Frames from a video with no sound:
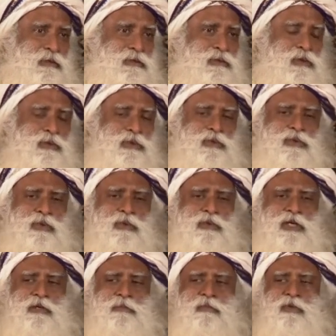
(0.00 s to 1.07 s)
So you don't
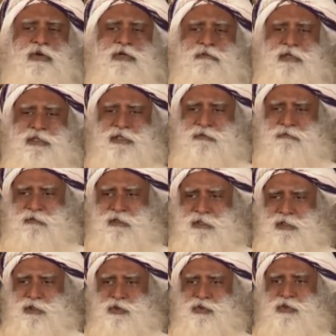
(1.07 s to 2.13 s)
need motivation for
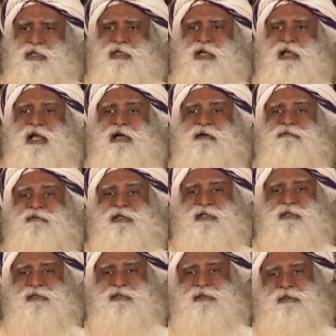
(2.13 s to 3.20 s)
this, you need
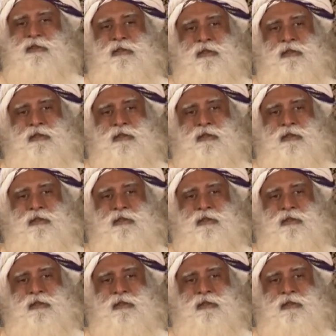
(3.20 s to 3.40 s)
aliveness.